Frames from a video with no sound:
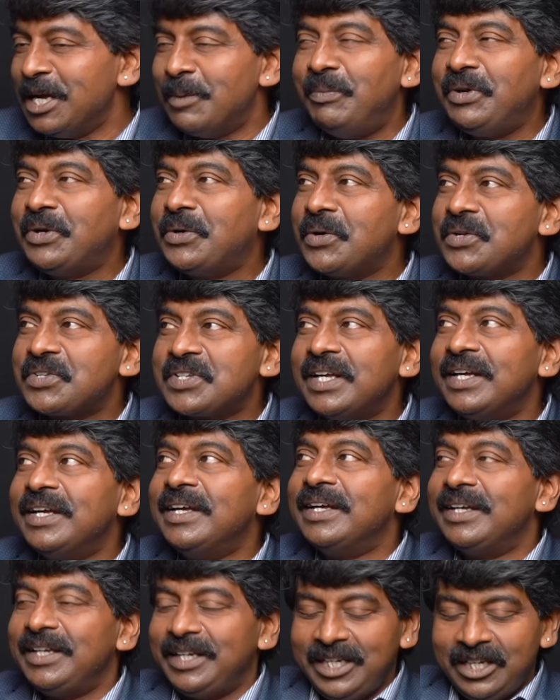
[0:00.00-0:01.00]
Because
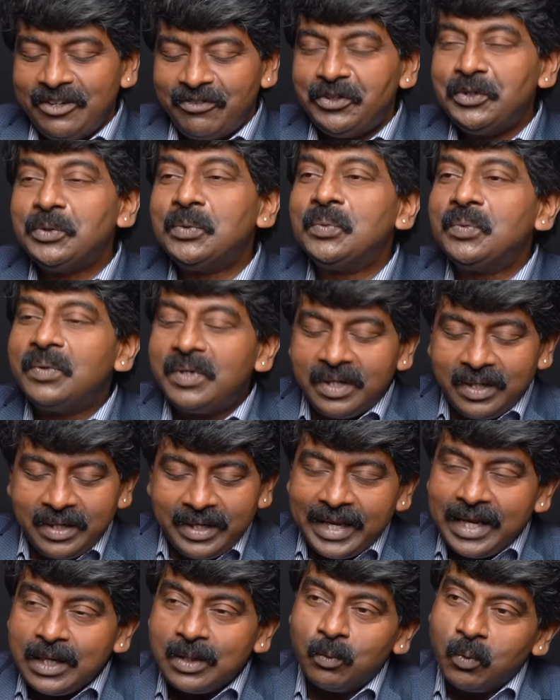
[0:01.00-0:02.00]
if you
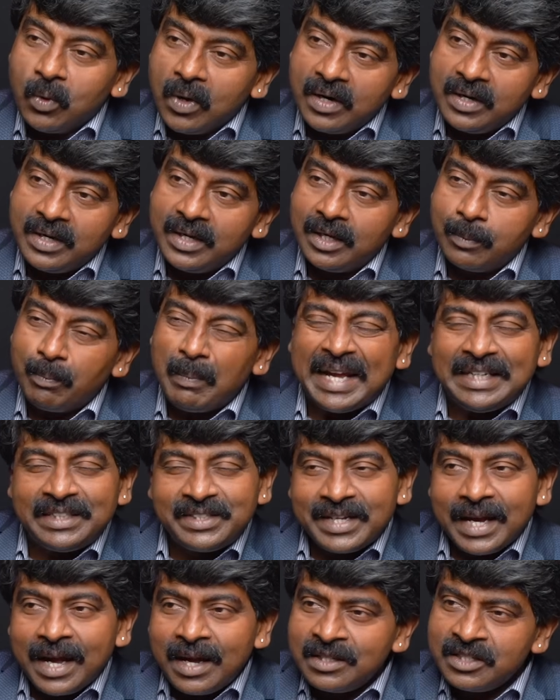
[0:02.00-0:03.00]
take water, by
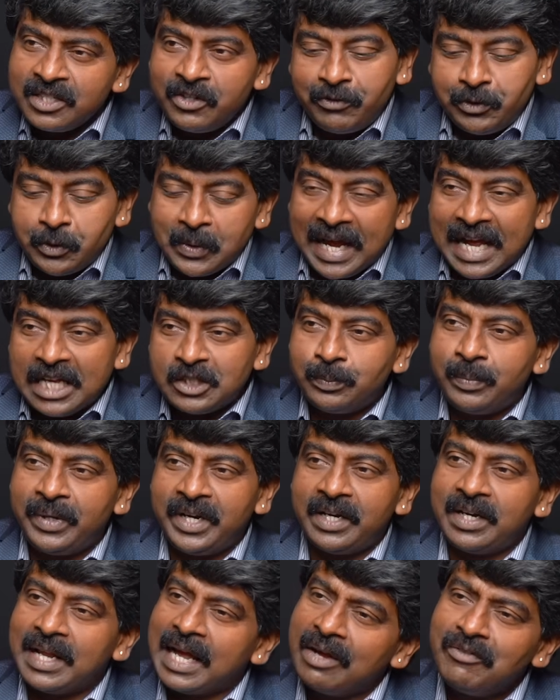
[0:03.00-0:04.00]
chance, if you
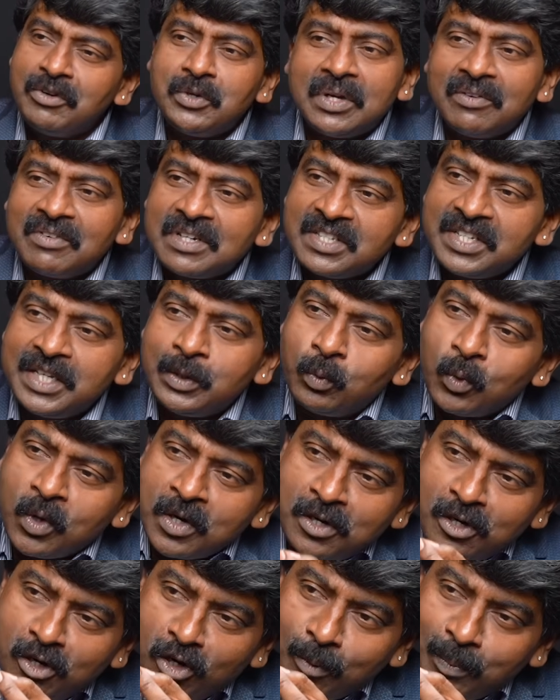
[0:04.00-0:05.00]
aspirate, have you ever seen
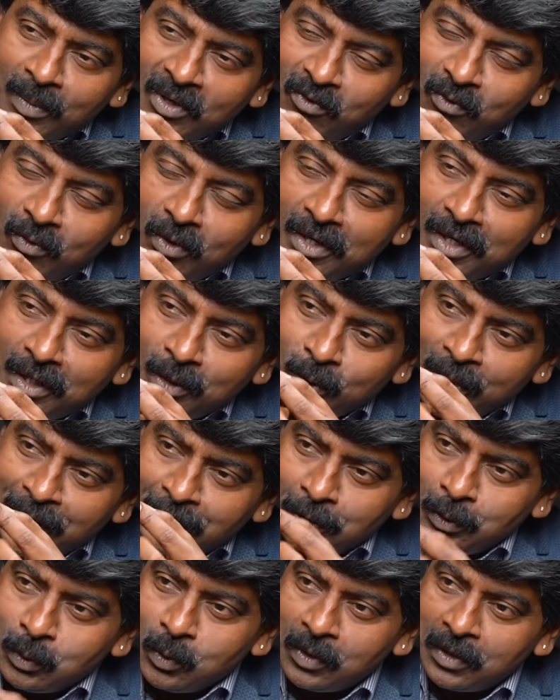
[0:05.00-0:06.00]
one drop of water going
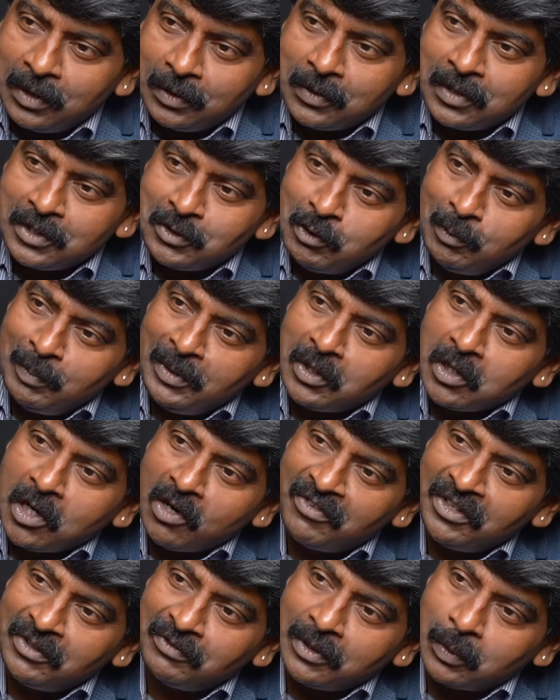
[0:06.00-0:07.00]
to the vocal cords? You'll be
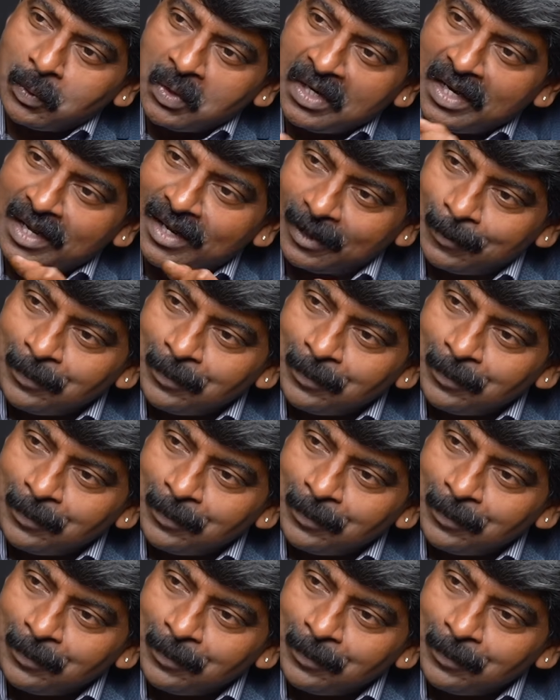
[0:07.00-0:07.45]
coughing for 1 hour.